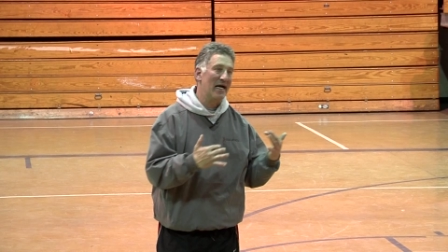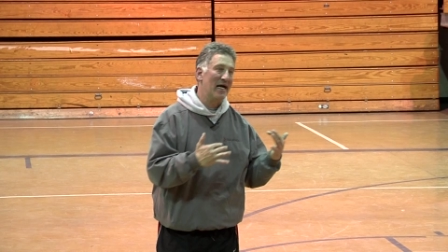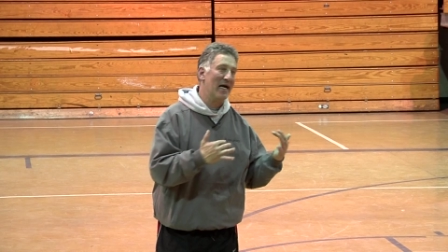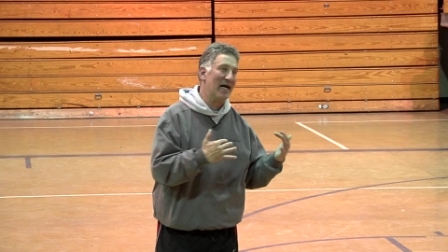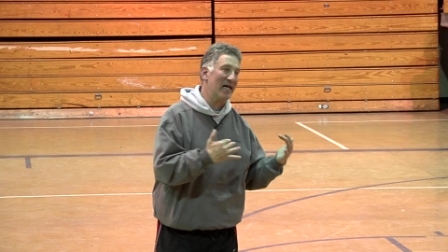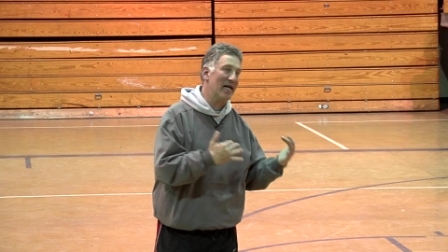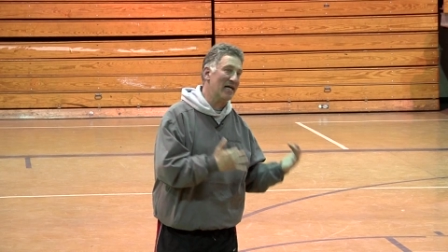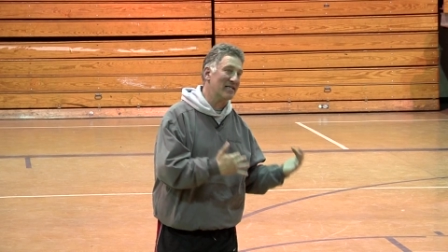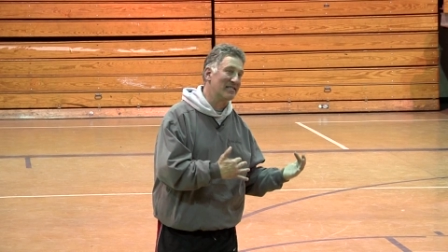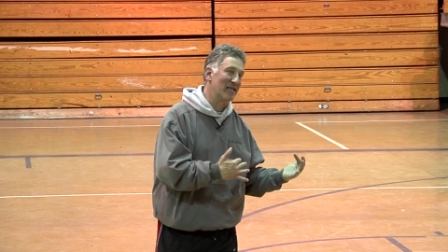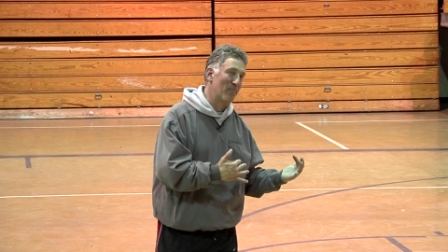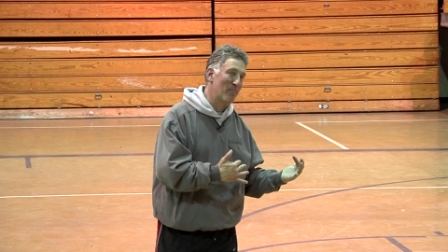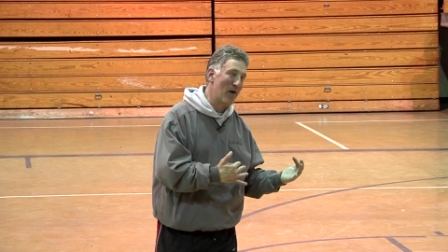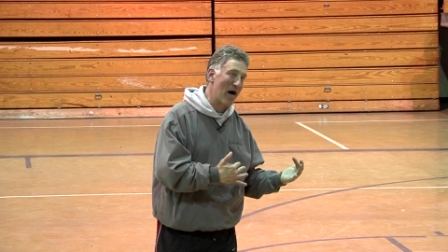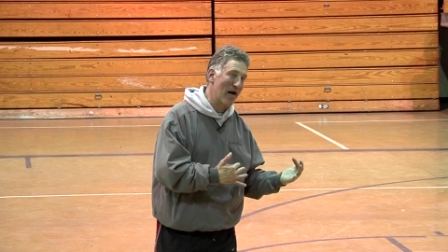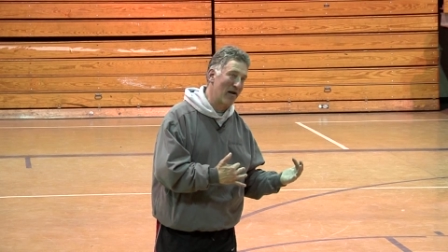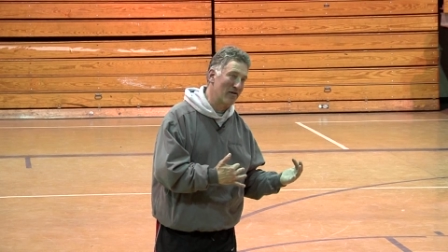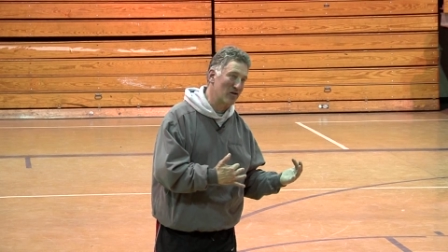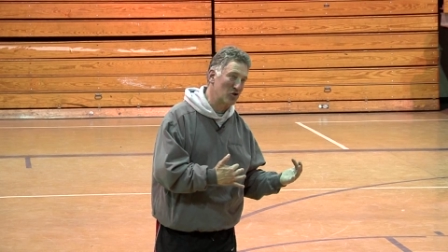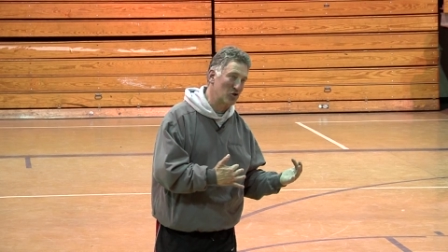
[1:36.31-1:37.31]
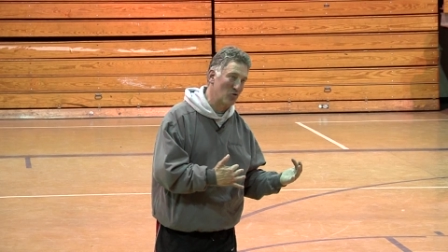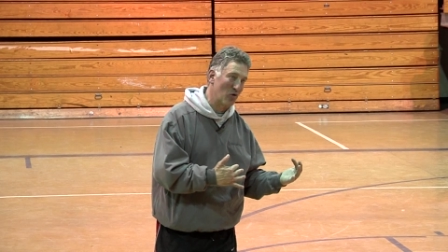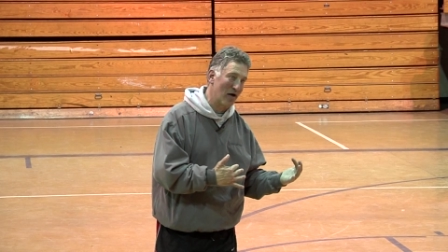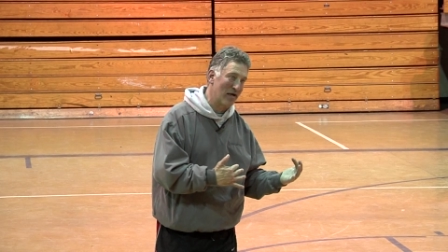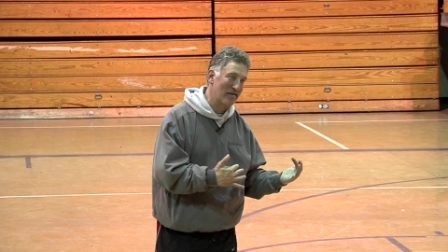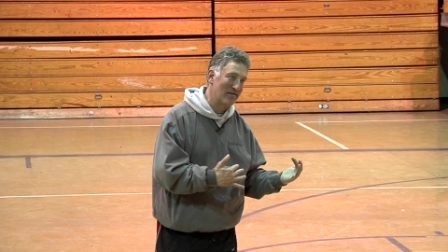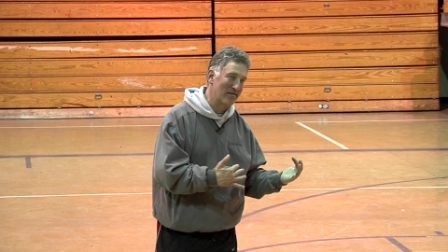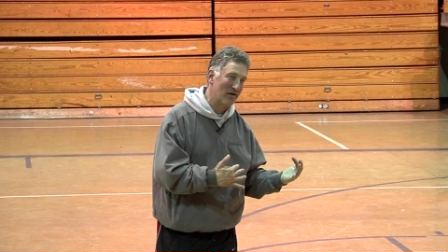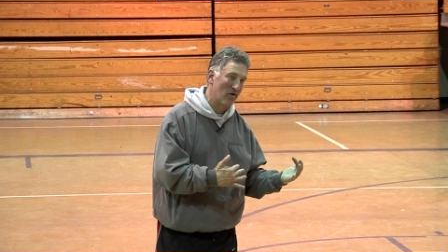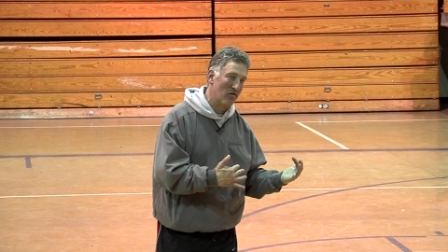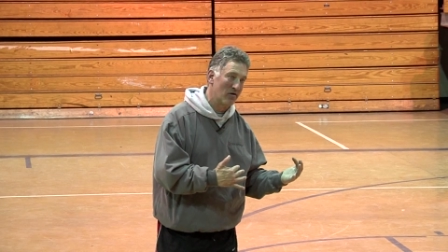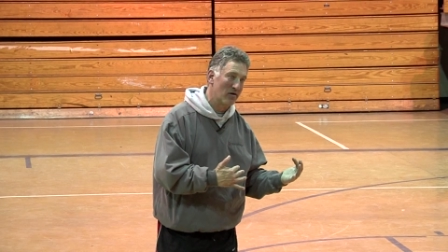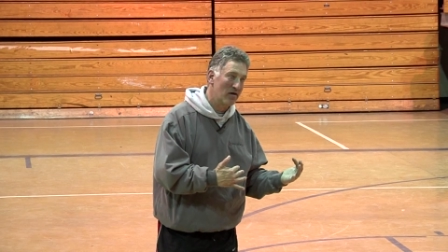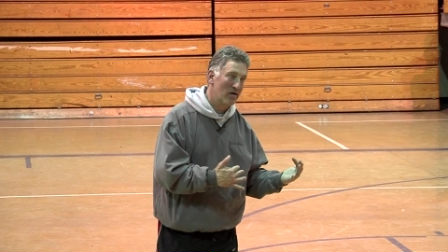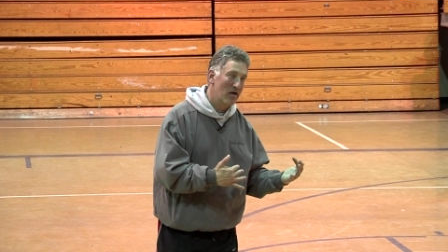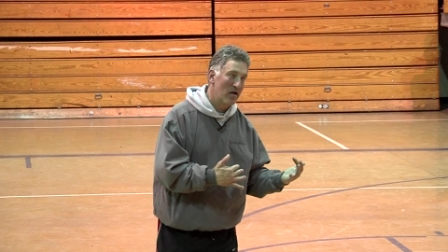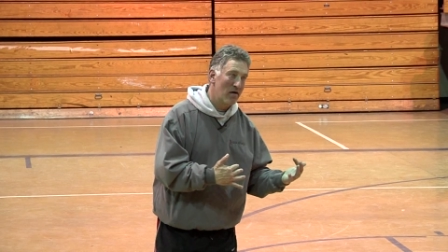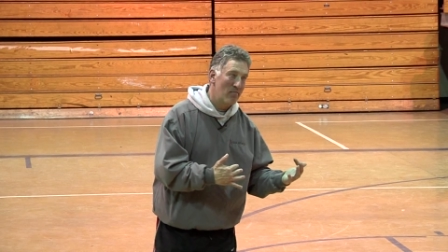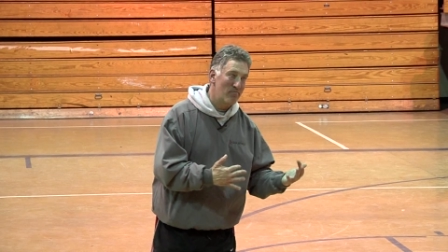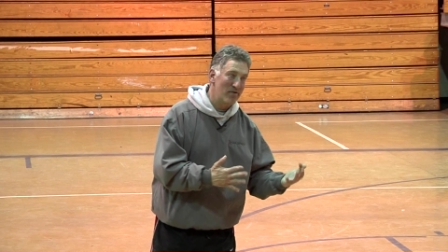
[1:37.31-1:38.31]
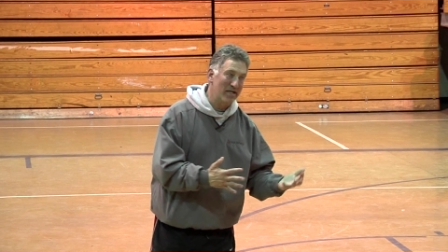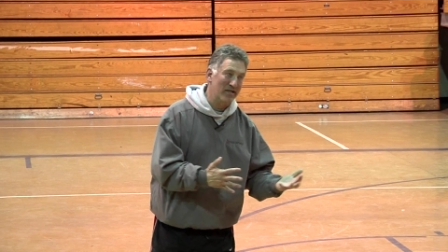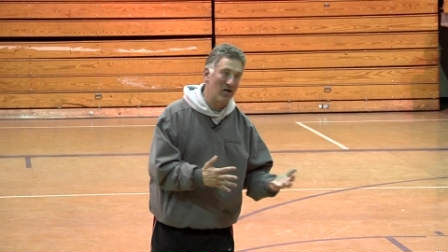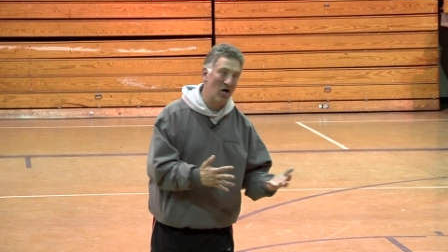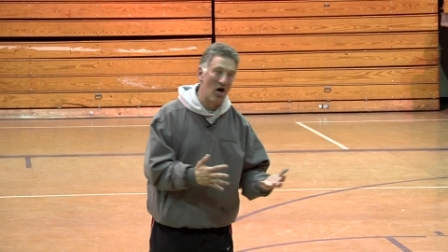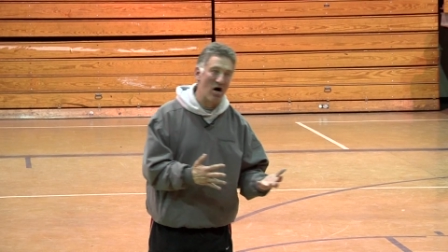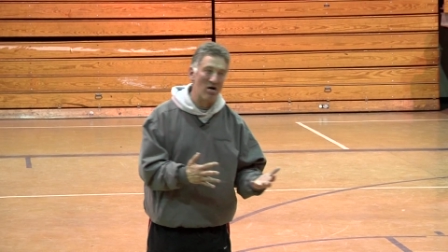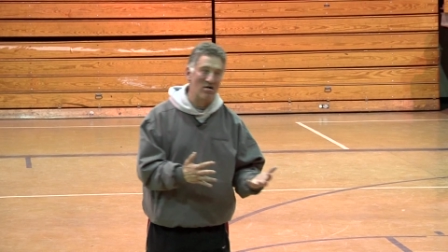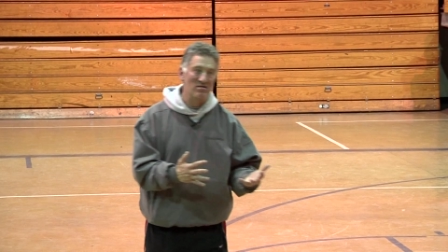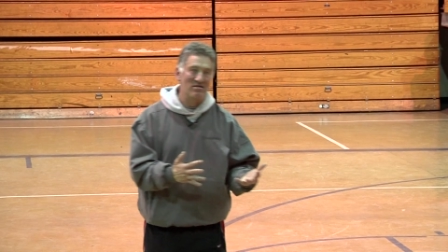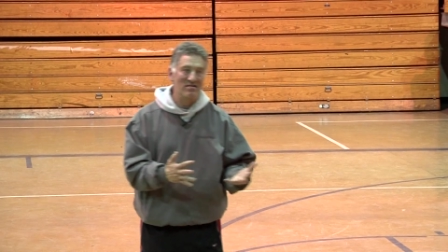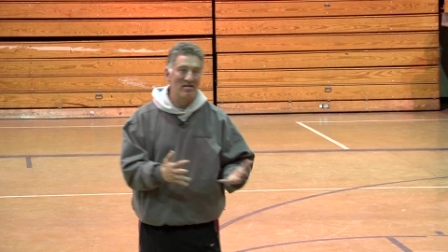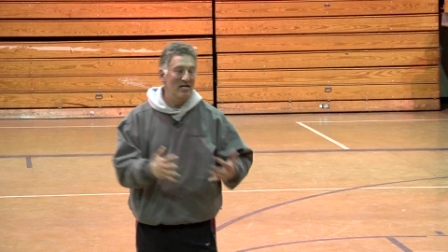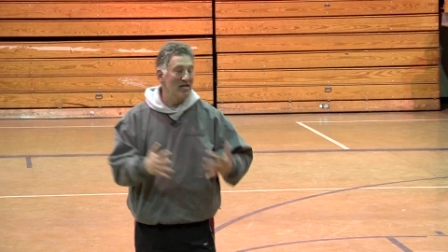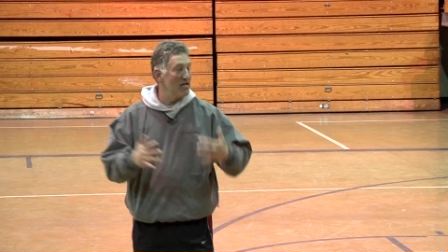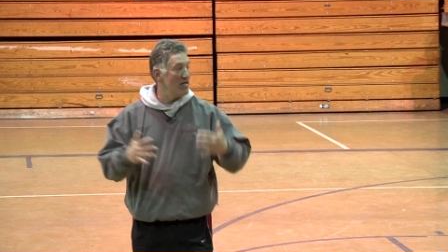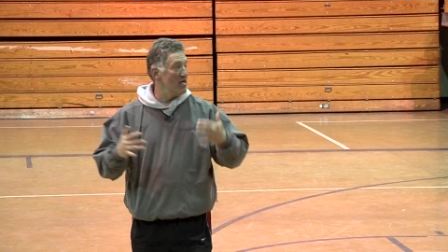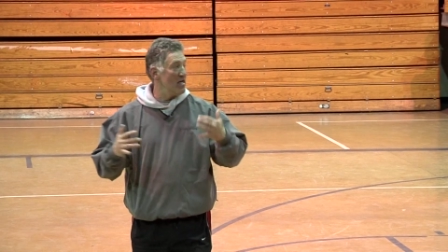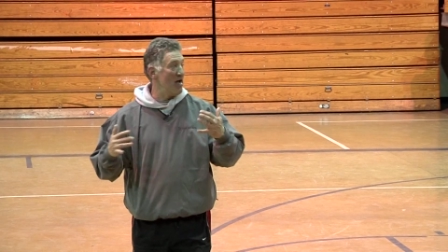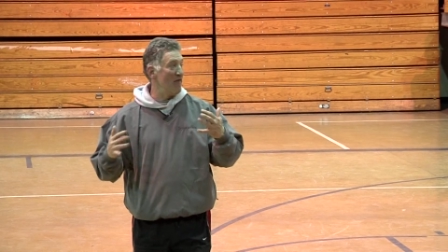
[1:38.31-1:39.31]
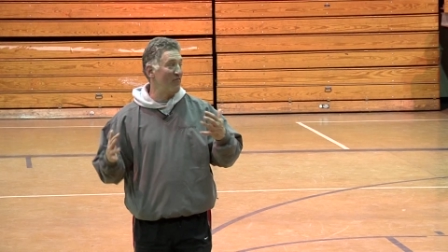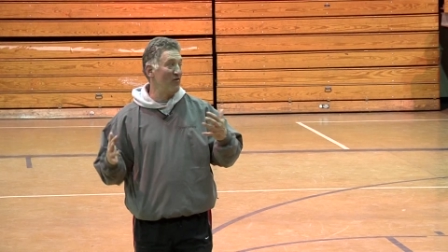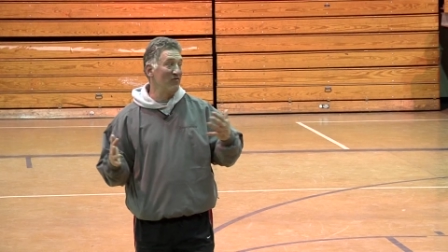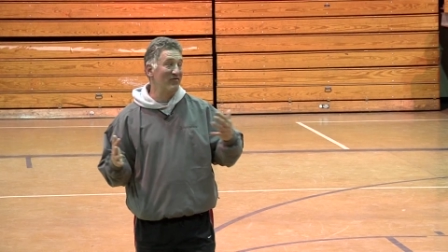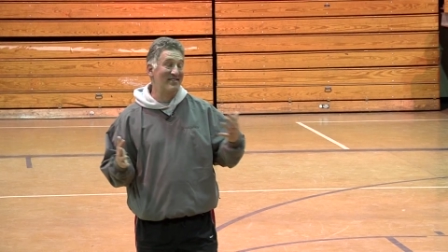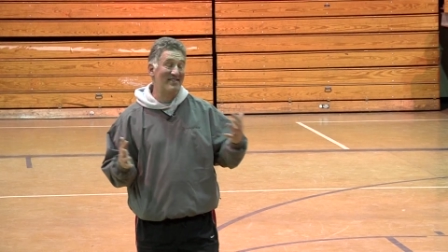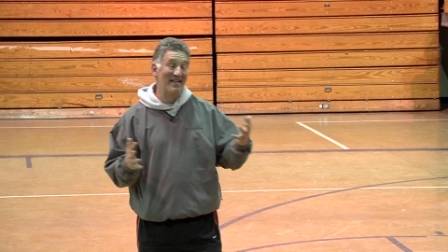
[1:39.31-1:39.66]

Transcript: and ends up out of the strike zone. Because if you've